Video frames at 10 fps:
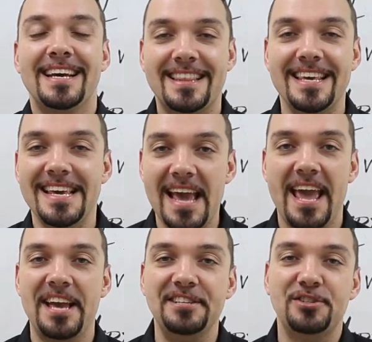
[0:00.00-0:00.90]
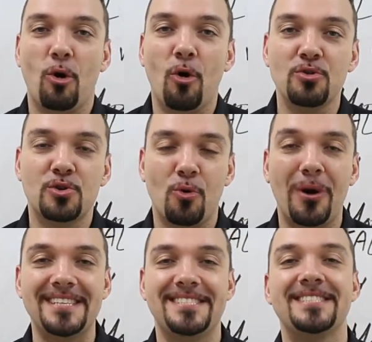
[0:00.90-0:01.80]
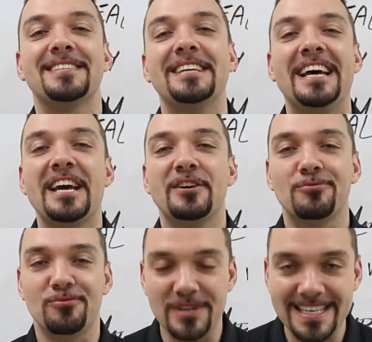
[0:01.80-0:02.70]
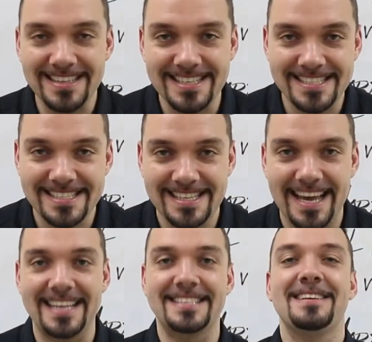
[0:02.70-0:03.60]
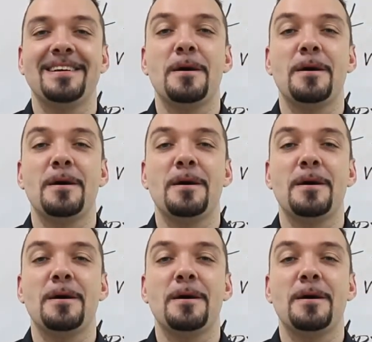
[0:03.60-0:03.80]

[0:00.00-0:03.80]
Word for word: the age-old question, real estate,